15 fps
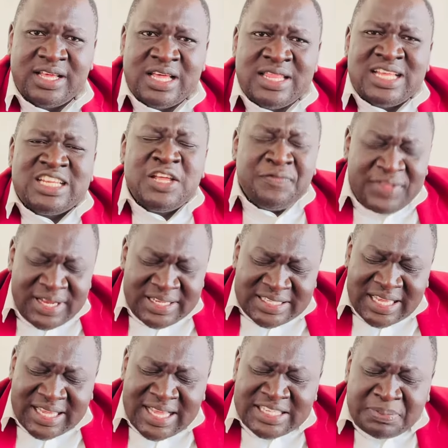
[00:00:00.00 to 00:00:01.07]
That if there is a
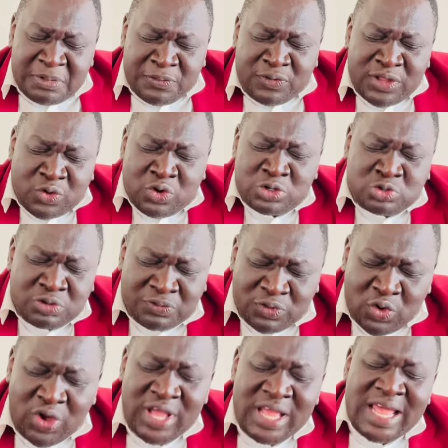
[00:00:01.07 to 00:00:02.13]
case before the courts of
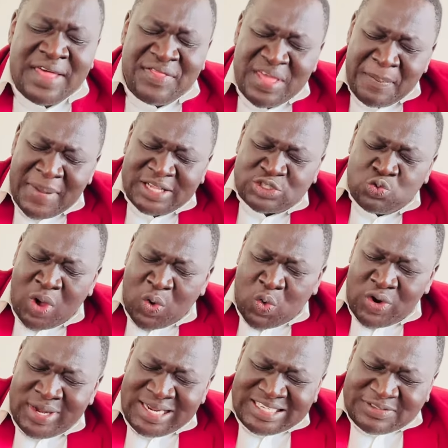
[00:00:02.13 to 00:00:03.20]
law, they must work
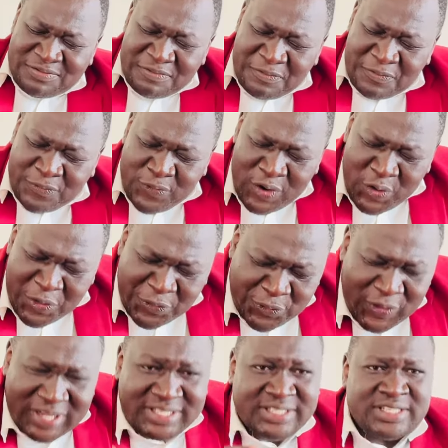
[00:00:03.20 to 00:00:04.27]
on it very
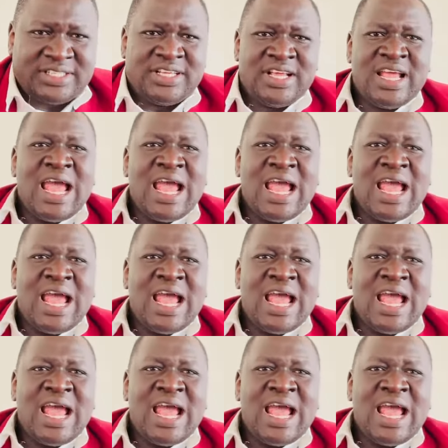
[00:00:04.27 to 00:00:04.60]
fast.